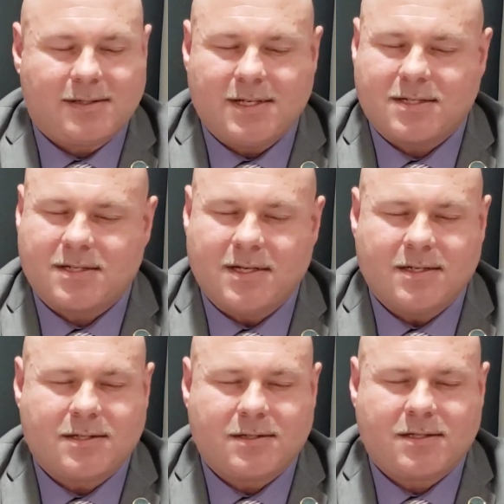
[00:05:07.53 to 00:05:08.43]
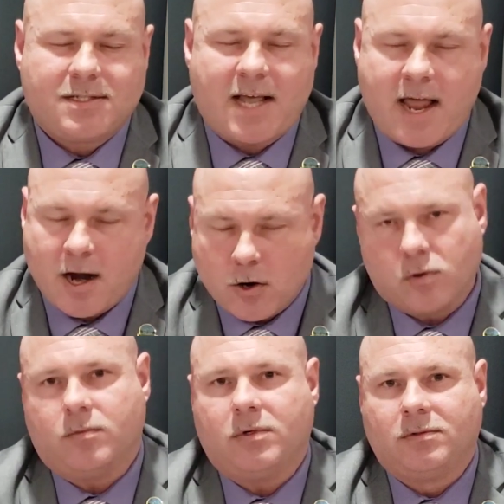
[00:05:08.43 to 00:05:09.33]
This is
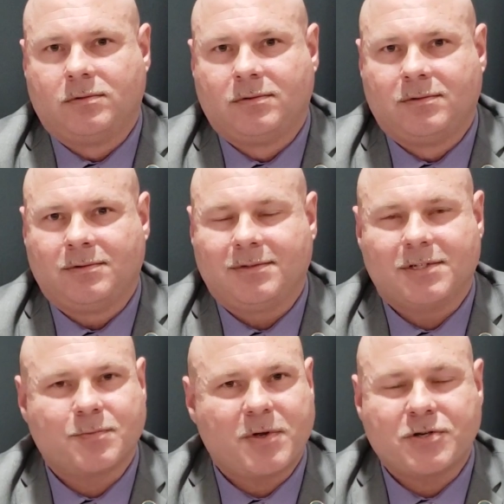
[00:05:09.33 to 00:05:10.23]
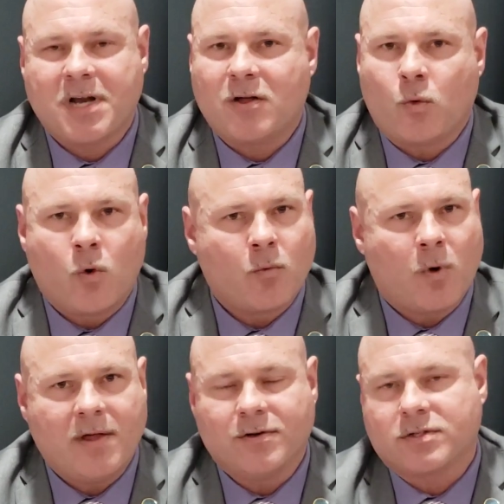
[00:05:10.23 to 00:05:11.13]
terrible, especially now the warm
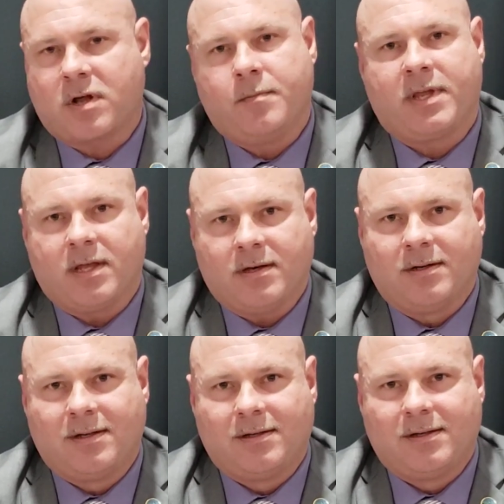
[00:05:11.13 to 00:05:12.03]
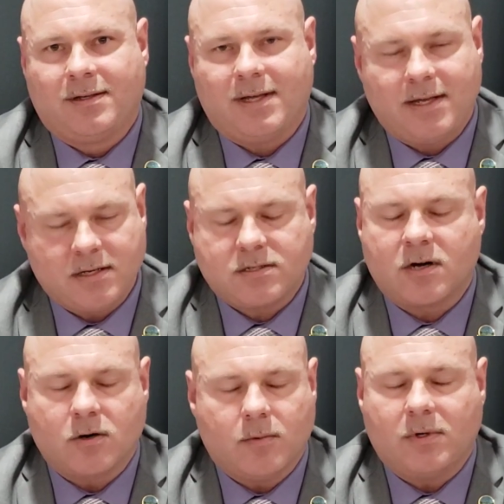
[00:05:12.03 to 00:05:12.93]
weather is coming in. It is
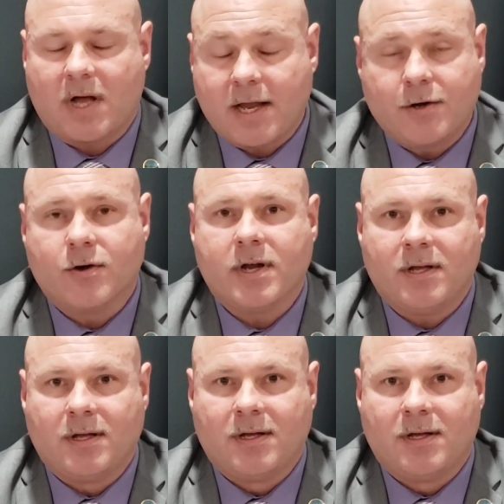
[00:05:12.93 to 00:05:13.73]
terrible, I agree.